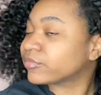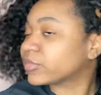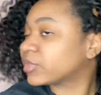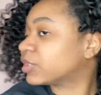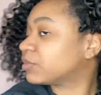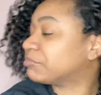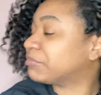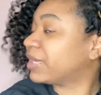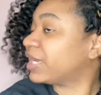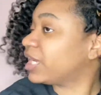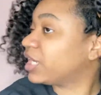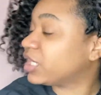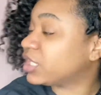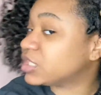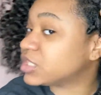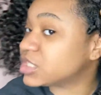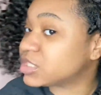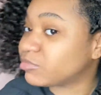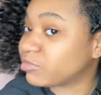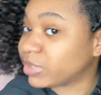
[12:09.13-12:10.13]
my hair
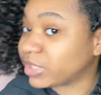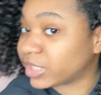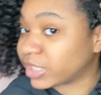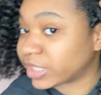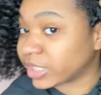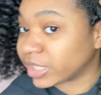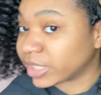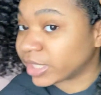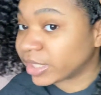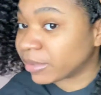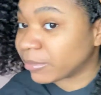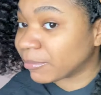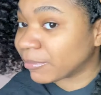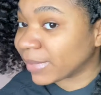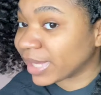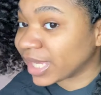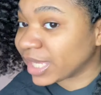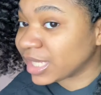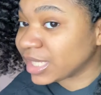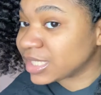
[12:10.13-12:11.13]
just be looking
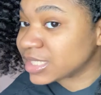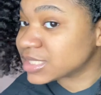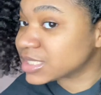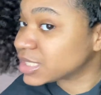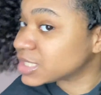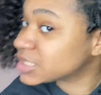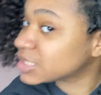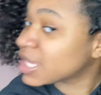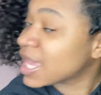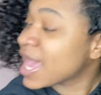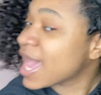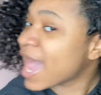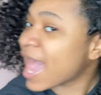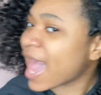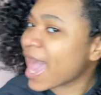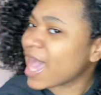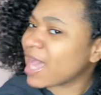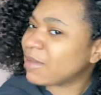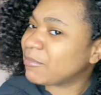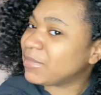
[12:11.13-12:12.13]
amazing. So
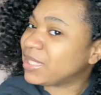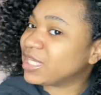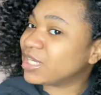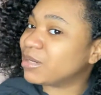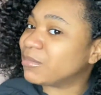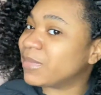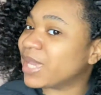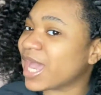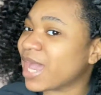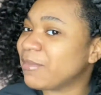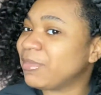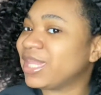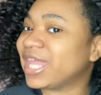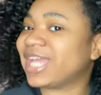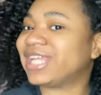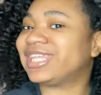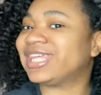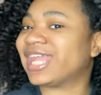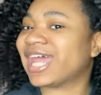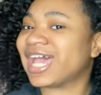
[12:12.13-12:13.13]
I'd be man. I'd be
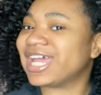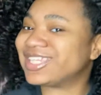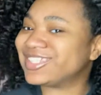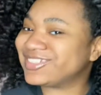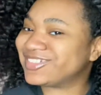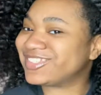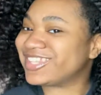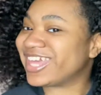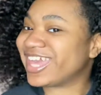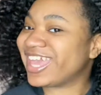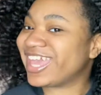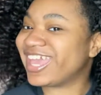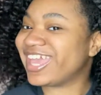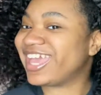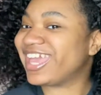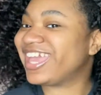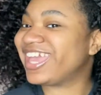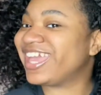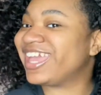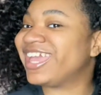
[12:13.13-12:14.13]
like, did I do
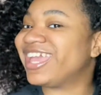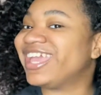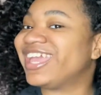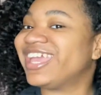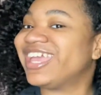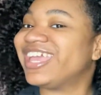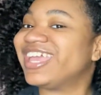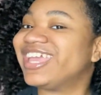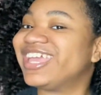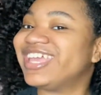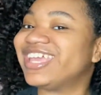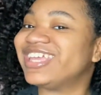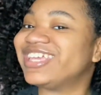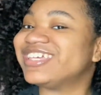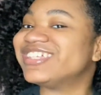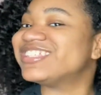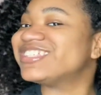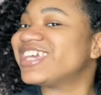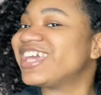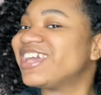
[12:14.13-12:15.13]
that?
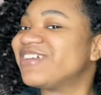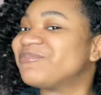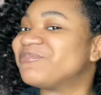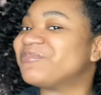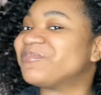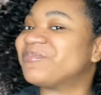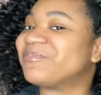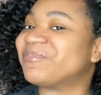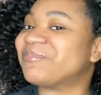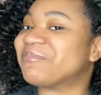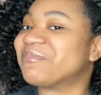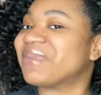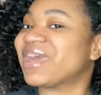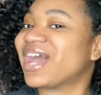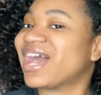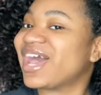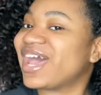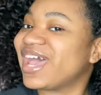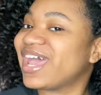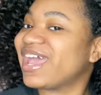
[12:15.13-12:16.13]
Is that
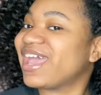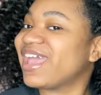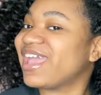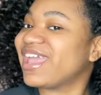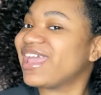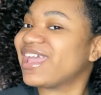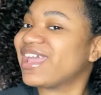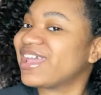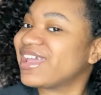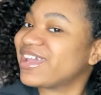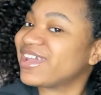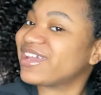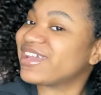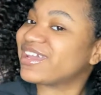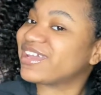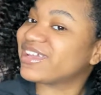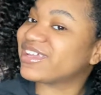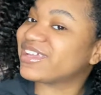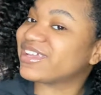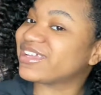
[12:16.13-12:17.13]
my hair?
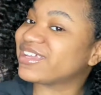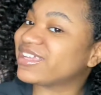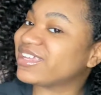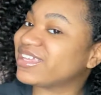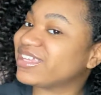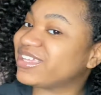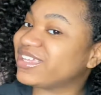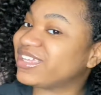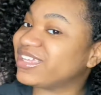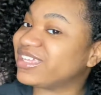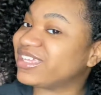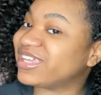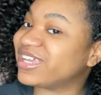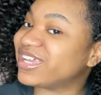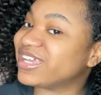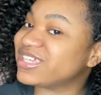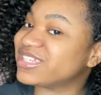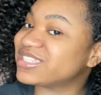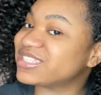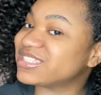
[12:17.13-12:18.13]

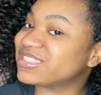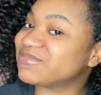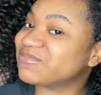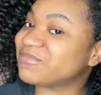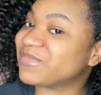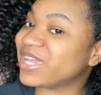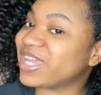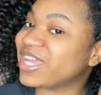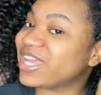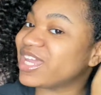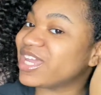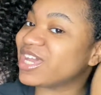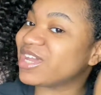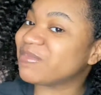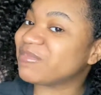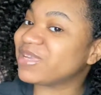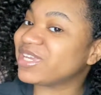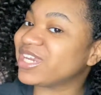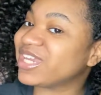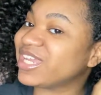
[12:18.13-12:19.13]
Yes,
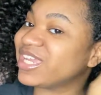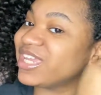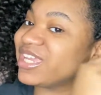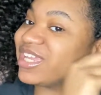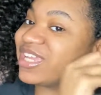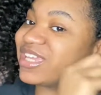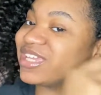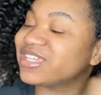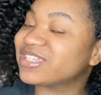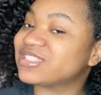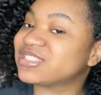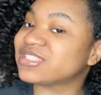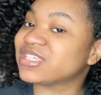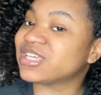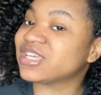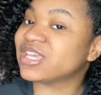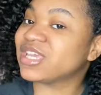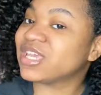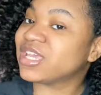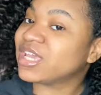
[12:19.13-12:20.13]
ma'am, it is.
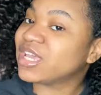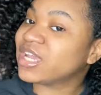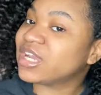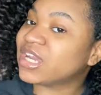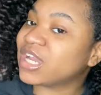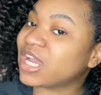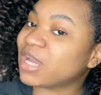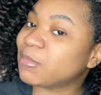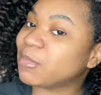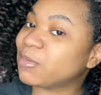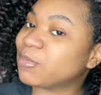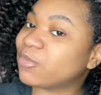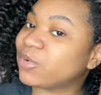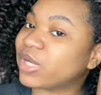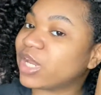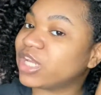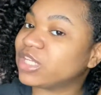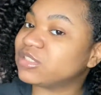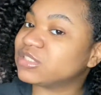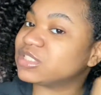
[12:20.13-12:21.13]
I remember when
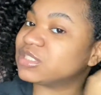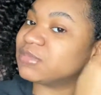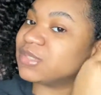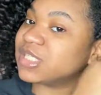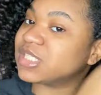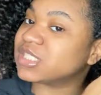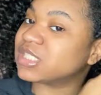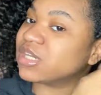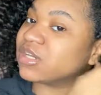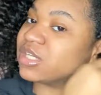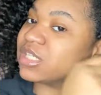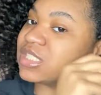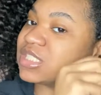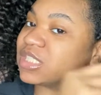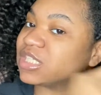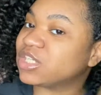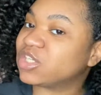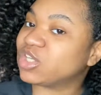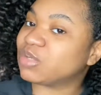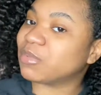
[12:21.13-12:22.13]
I used to be so
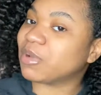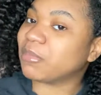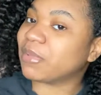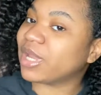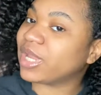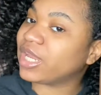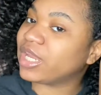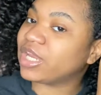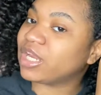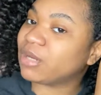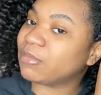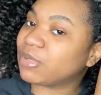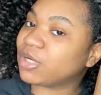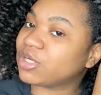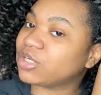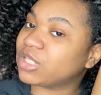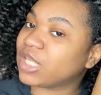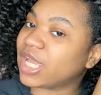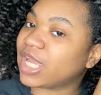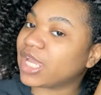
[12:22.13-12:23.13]
insecure about my hair,
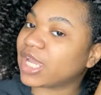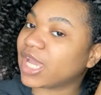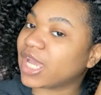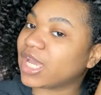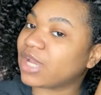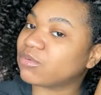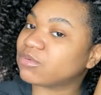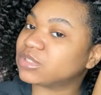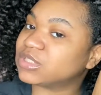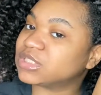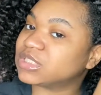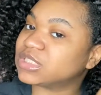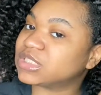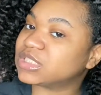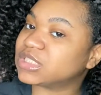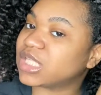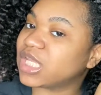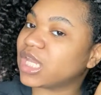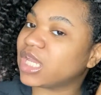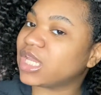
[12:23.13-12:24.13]
bro. Like, I was
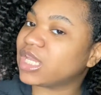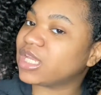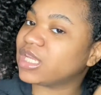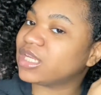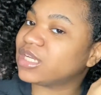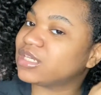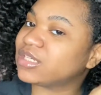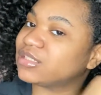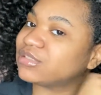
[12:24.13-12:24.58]
just like,